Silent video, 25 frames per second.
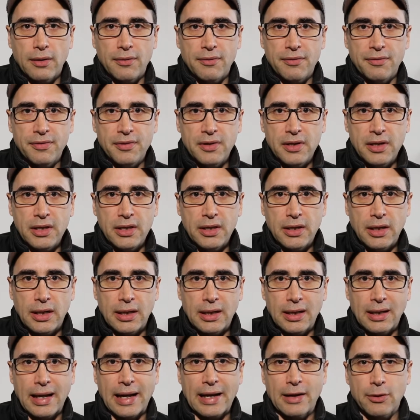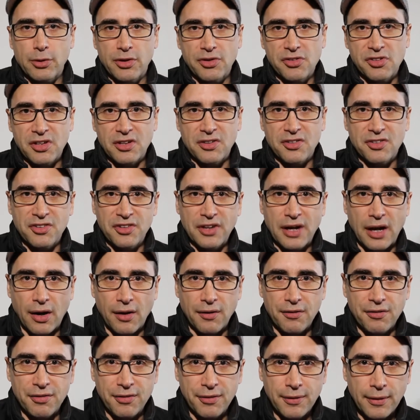the language
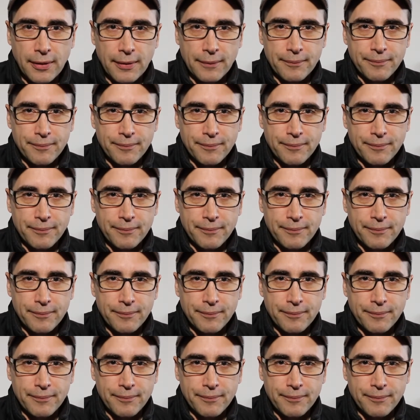itself